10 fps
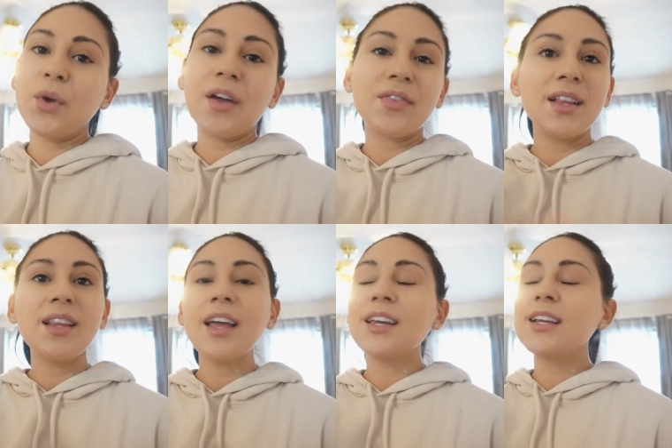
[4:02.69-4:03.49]
We got the
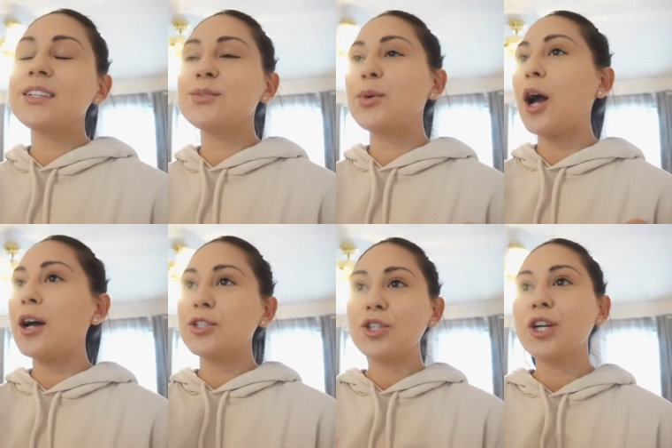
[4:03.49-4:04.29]
leggings, we
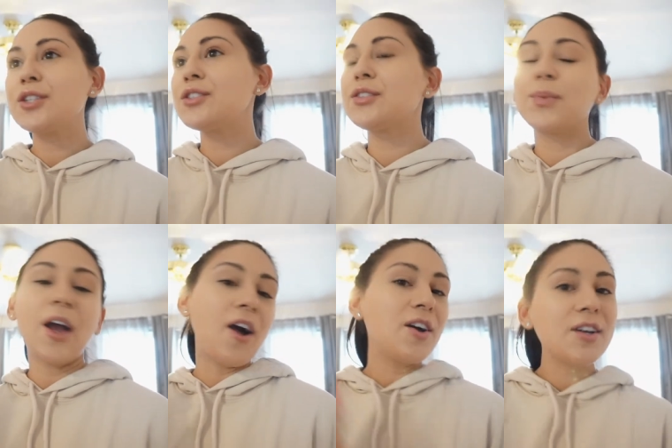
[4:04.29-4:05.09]
got shirts, we
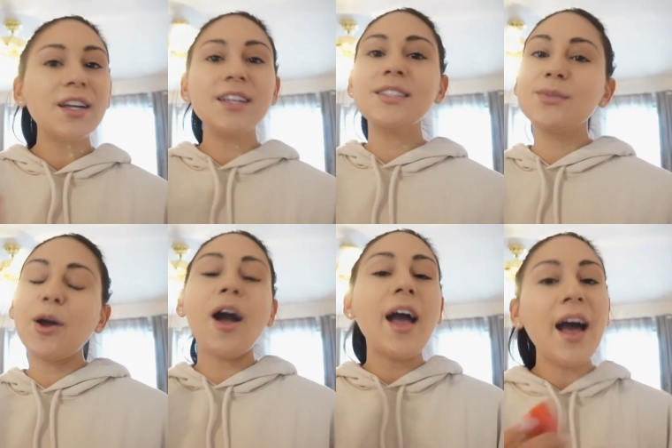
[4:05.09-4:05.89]
got hoodies, we
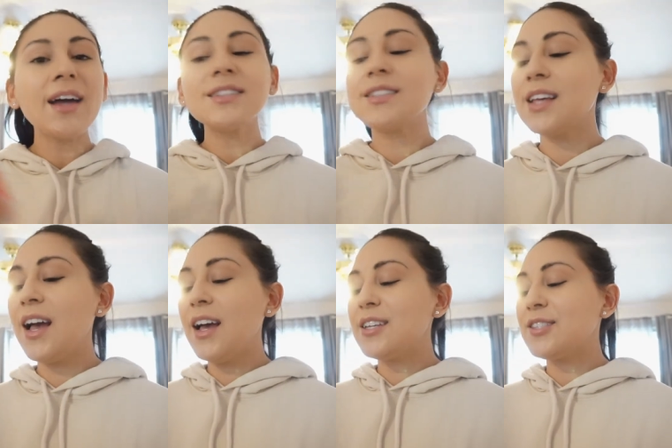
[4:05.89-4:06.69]
got hats.
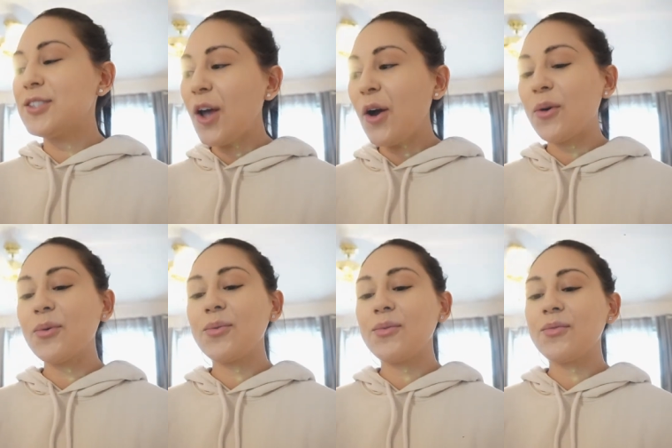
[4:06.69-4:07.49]
So,
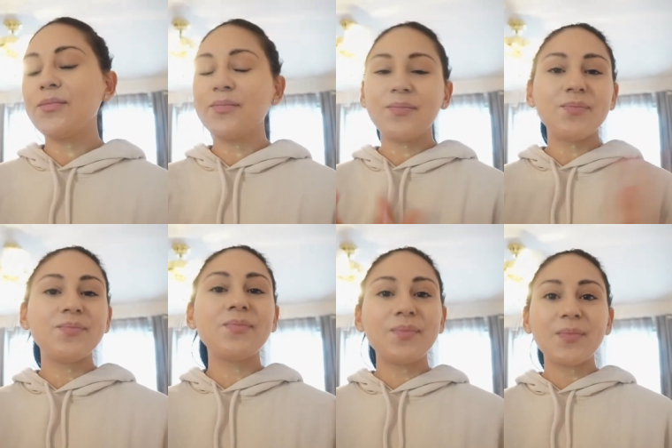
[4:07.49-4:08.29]

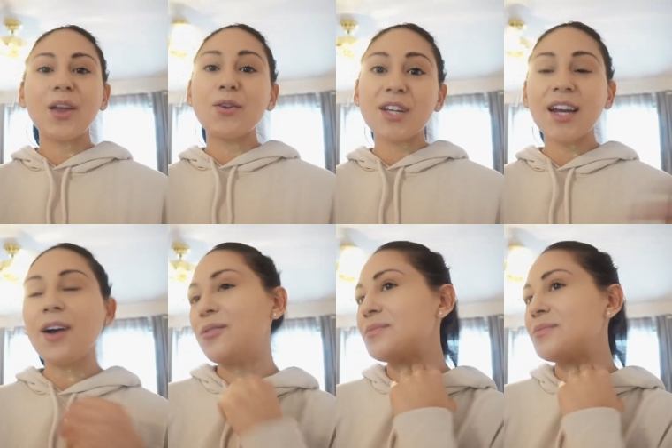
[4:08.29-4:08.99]
go check it out.